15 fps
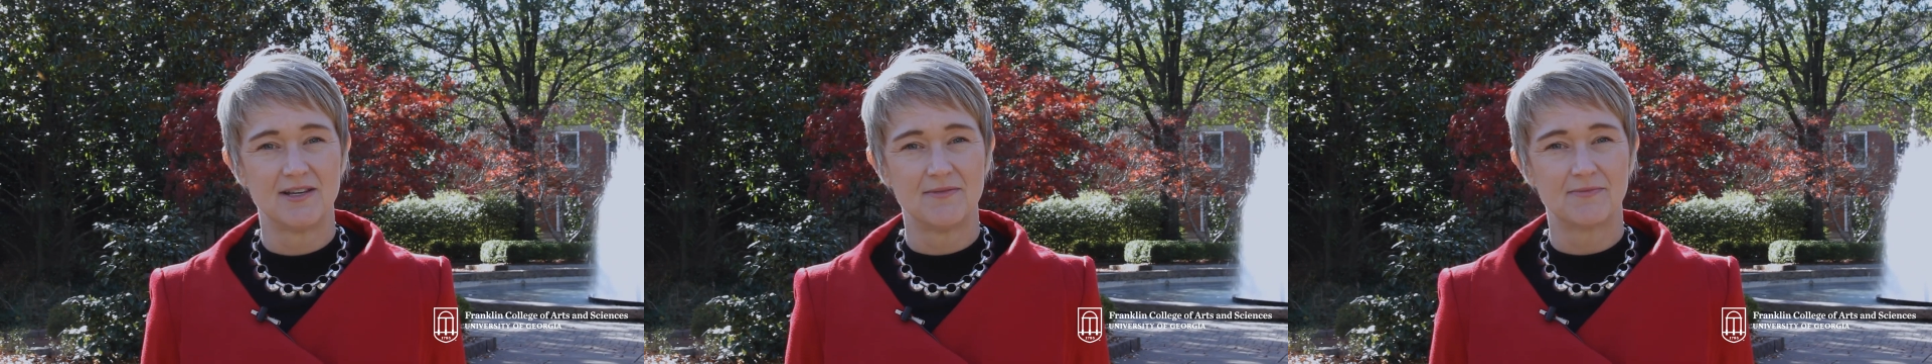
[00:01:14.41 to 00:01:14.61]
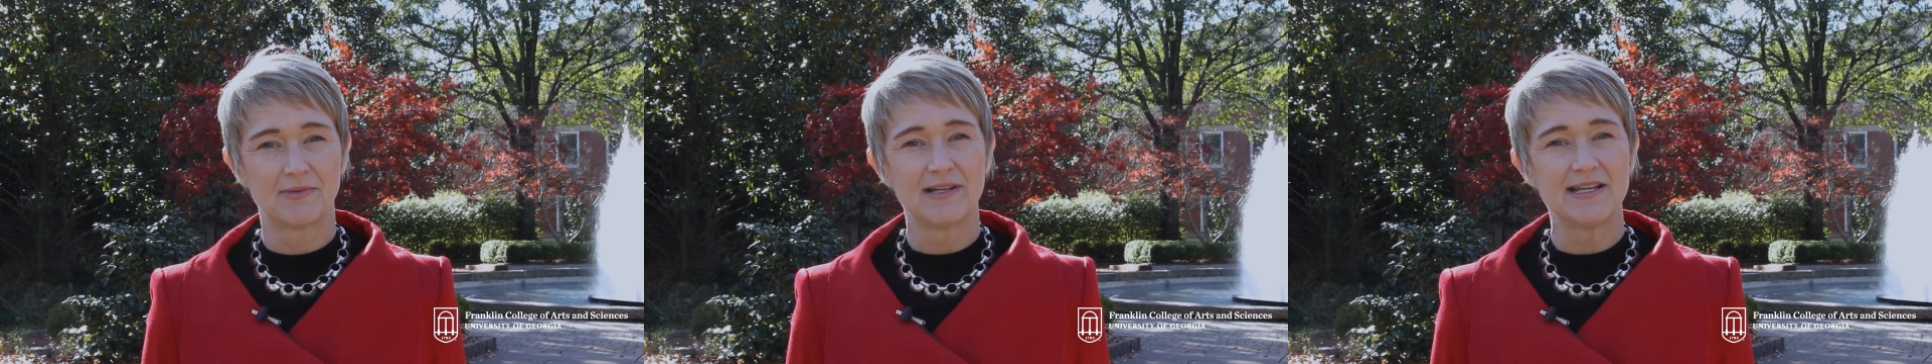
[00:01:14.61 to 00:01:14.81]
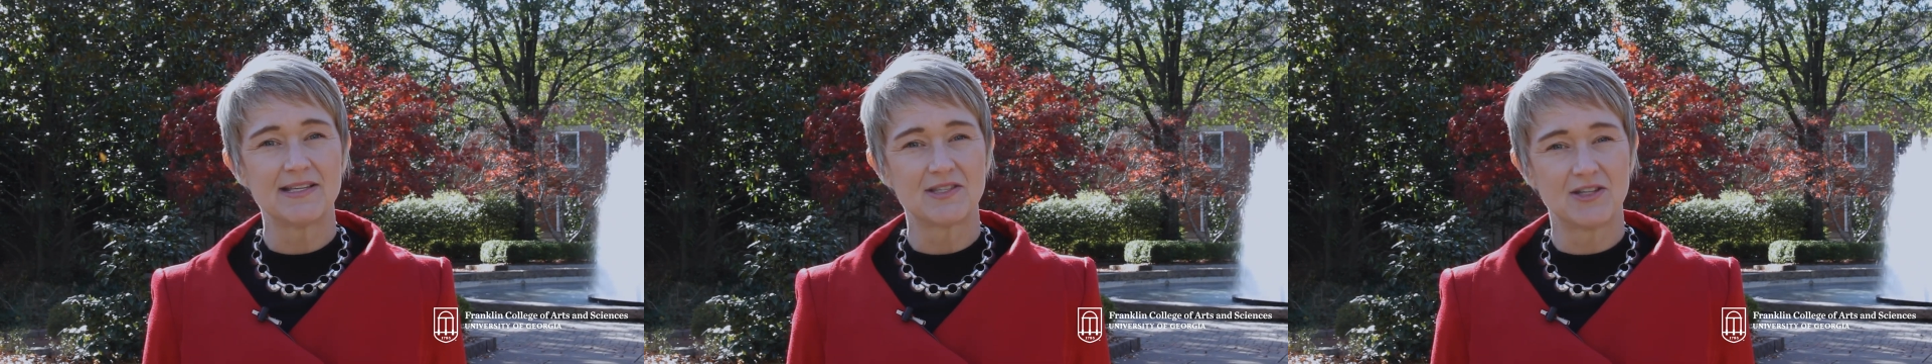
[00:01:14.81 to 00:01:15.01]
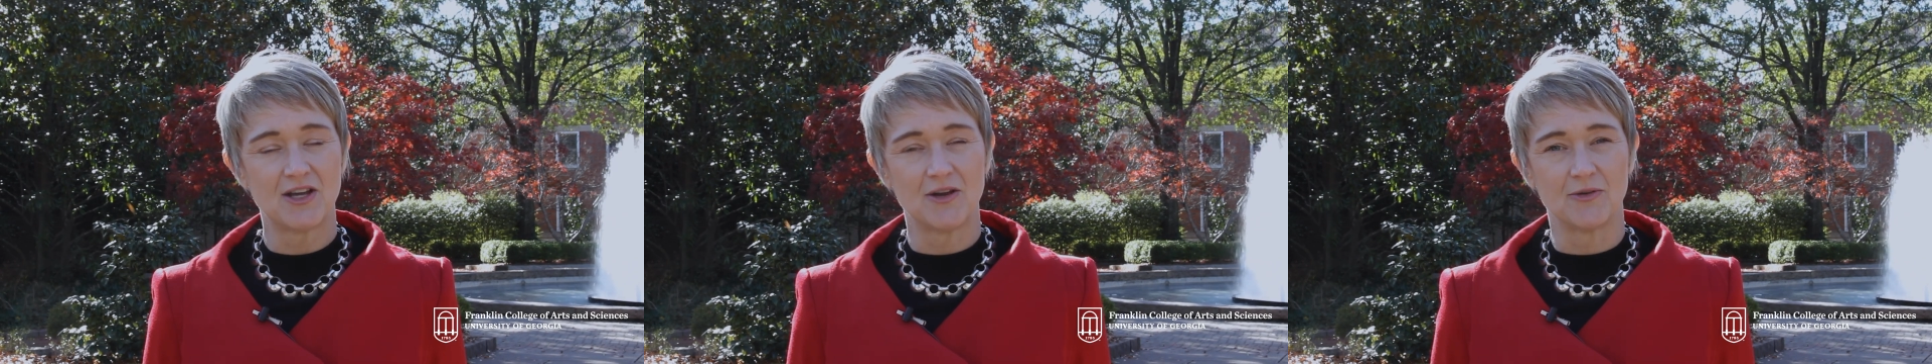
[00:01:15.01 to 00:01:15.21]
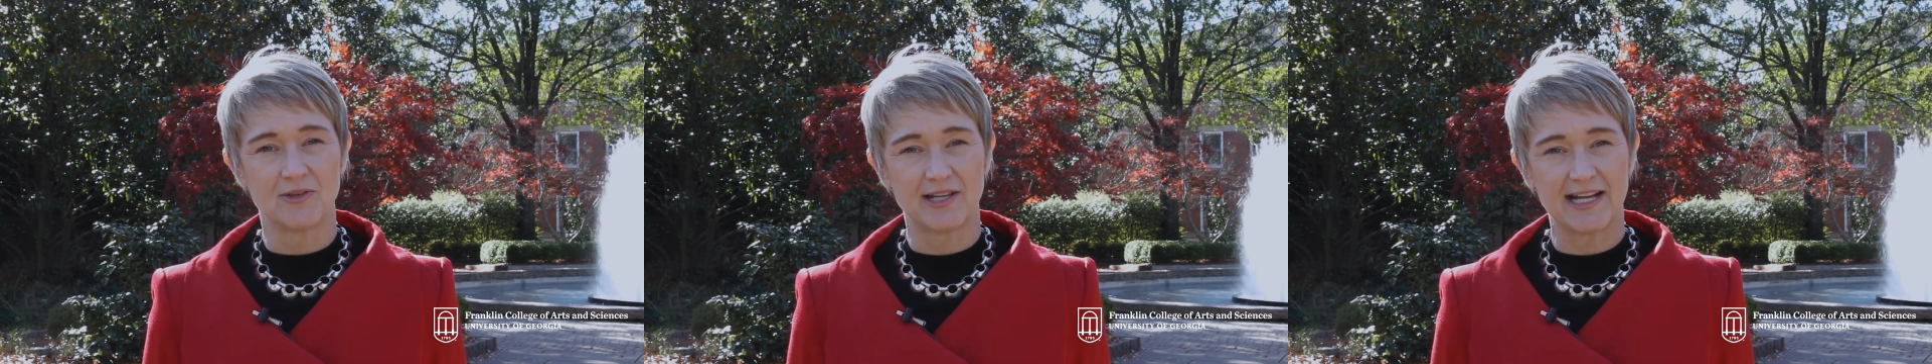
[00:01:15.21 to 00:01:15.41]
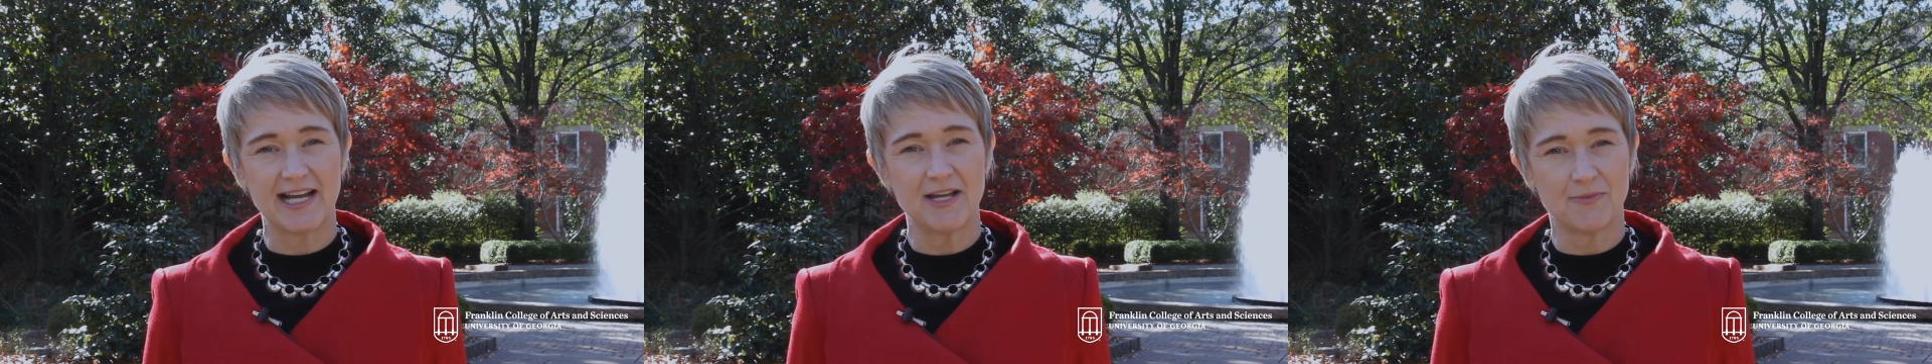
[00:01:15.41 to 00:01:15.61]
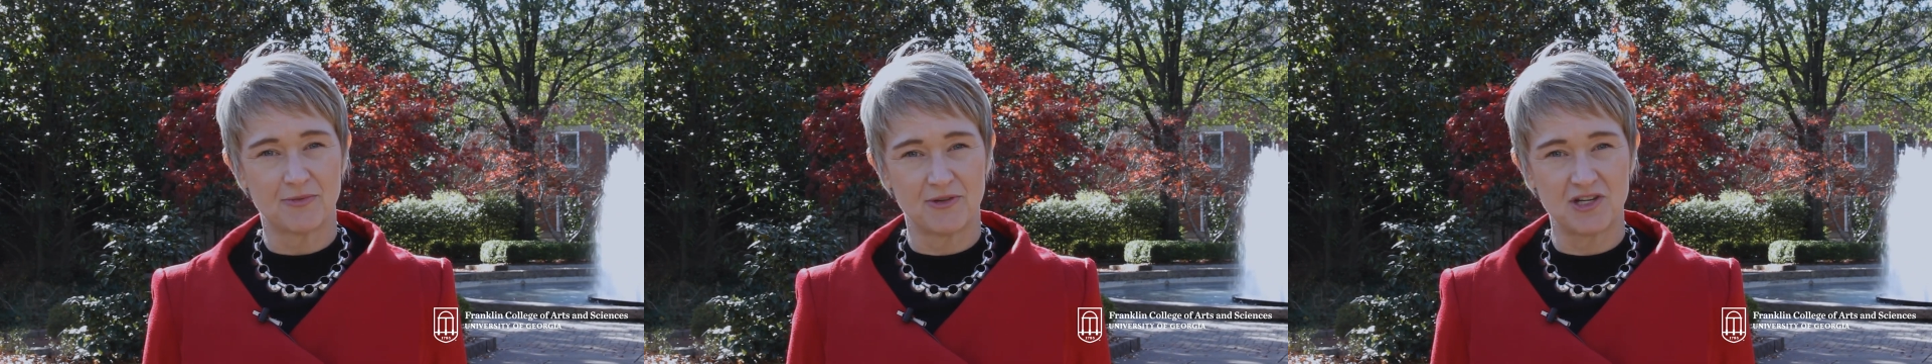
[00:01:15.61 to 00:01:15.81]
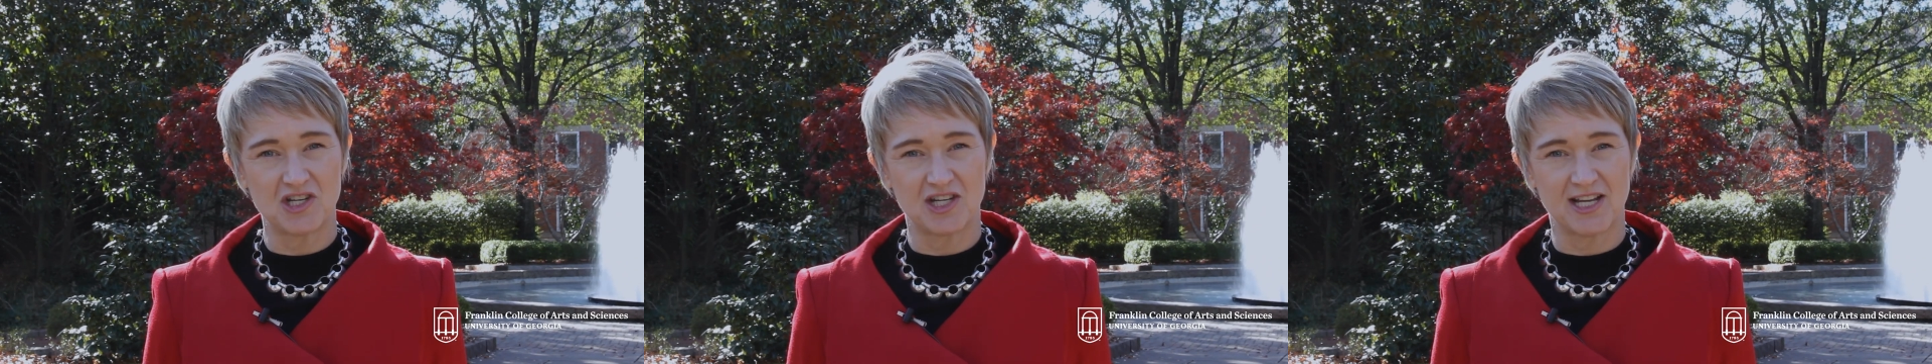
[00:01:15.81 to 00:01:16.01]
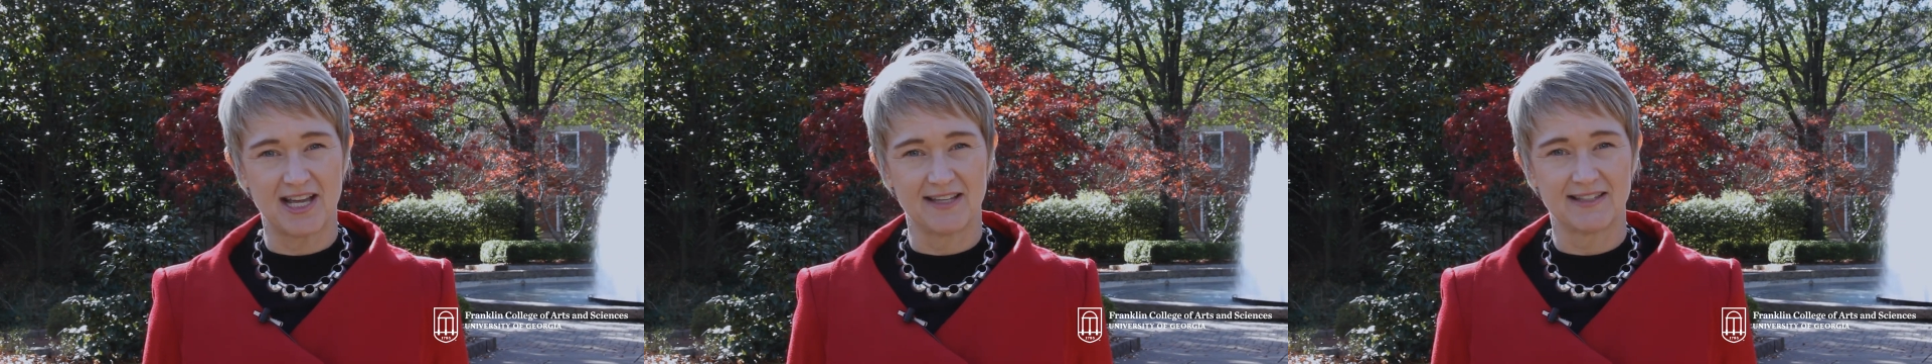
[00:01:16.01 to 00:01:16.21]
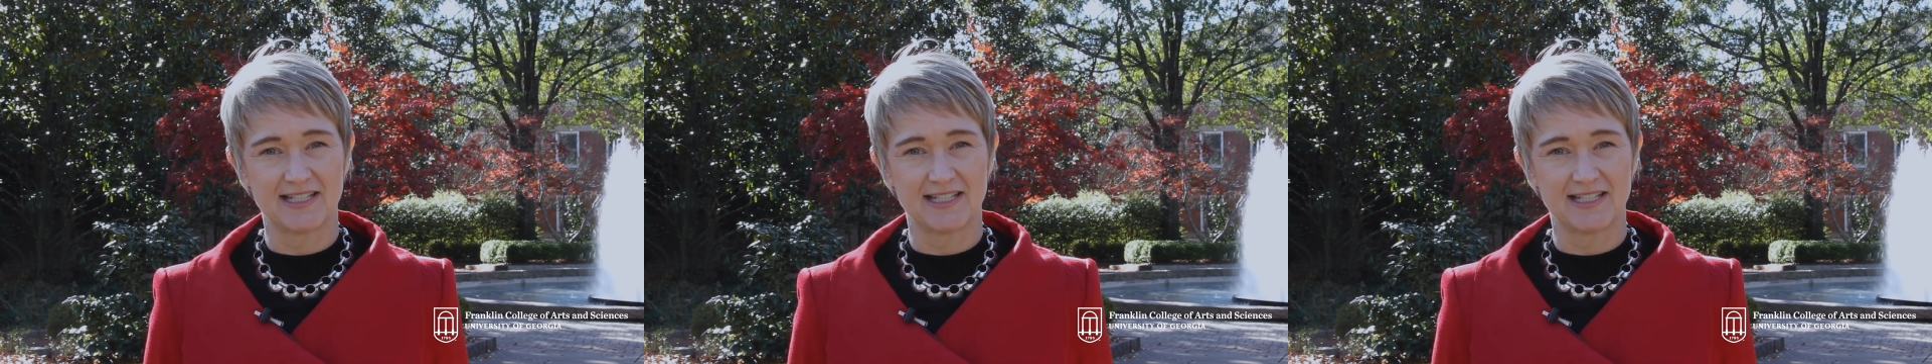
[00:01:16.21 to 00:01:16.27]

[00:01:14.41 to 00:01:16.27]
please know that I appreciate